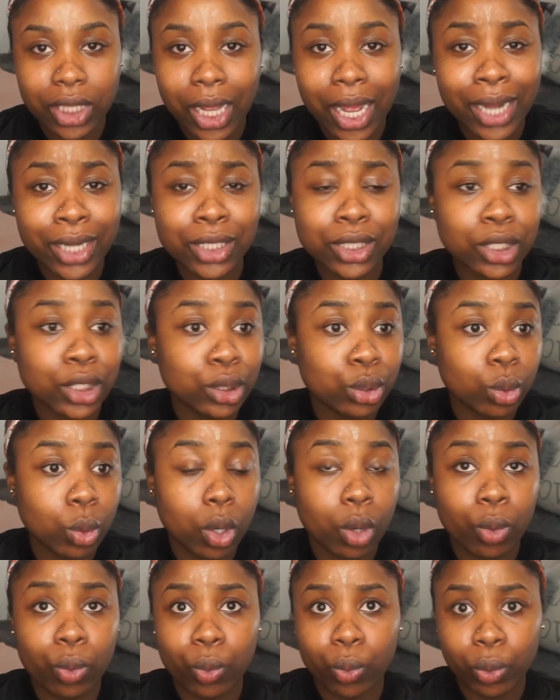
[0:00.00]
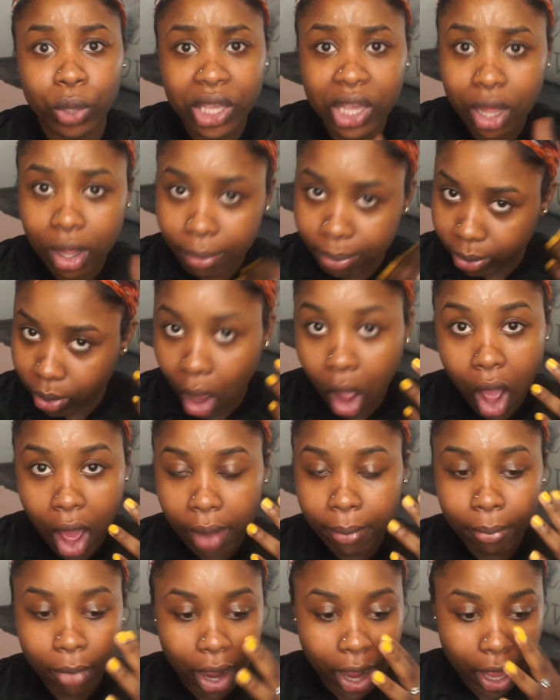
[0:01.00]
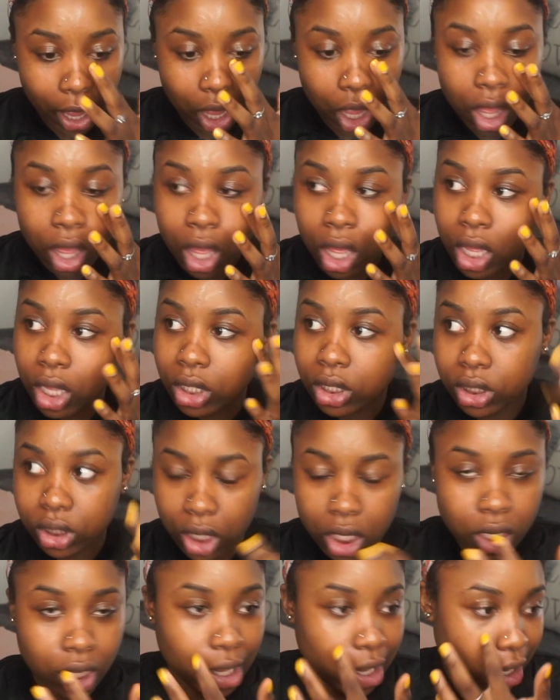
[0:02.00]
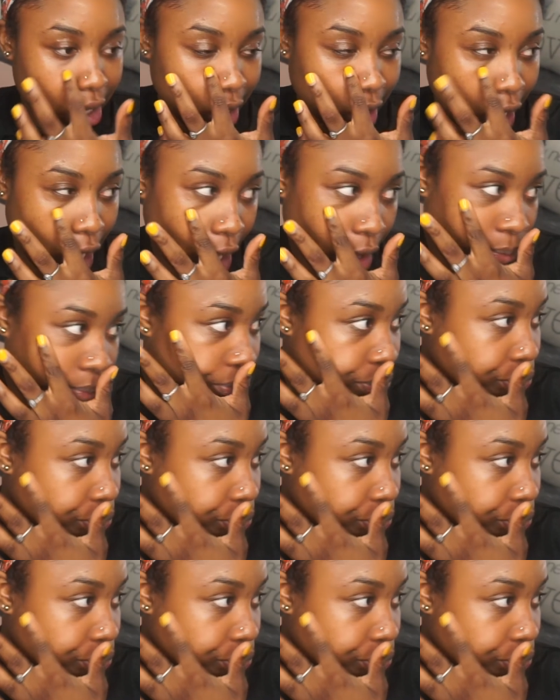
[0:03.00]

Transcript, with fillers: I need to do a re-up on my skincare game